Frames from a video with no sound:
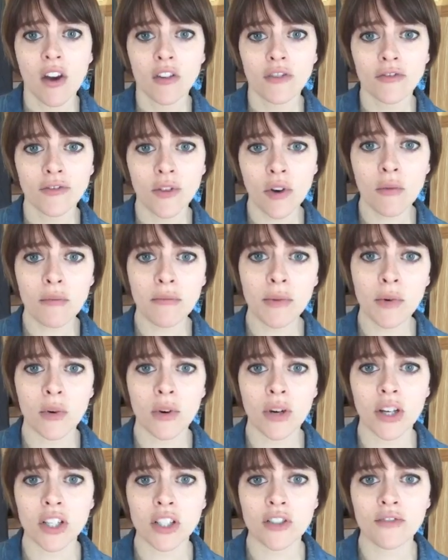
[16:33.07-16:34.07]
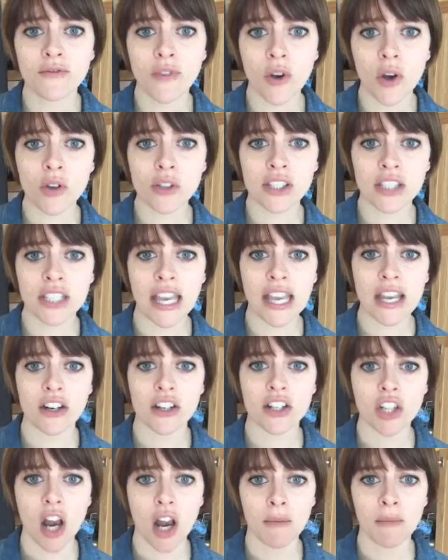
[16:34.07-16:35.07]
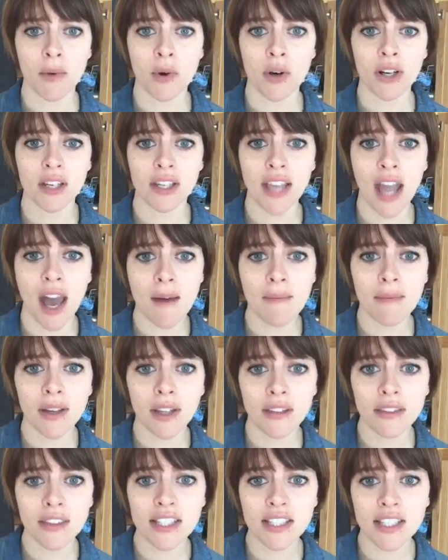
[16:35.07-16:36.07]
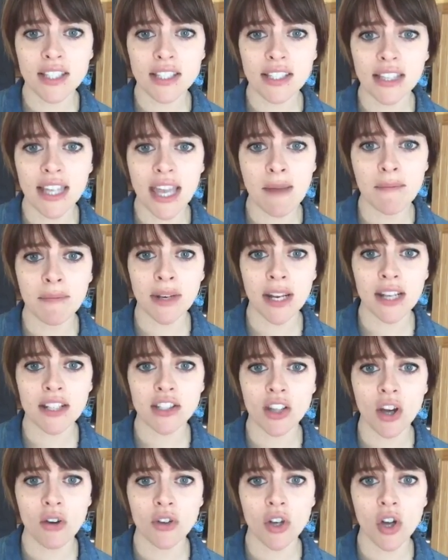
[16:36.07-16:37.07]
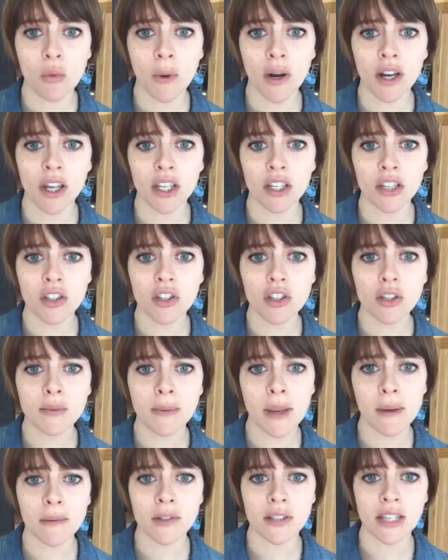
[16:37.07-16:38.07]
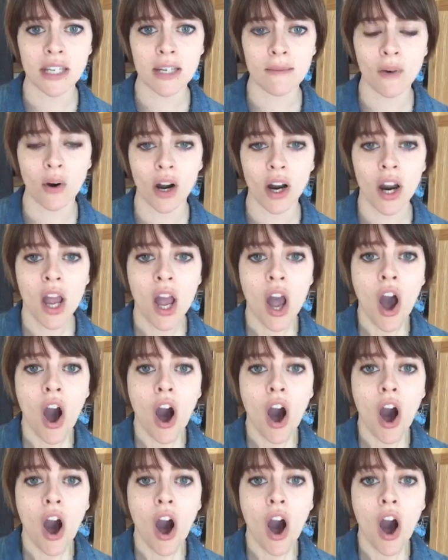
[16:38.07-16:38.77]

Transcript: Foam boards, faux slate, or chalkboard. Yep, this is lame, but I don't know where to get newspapers anymore.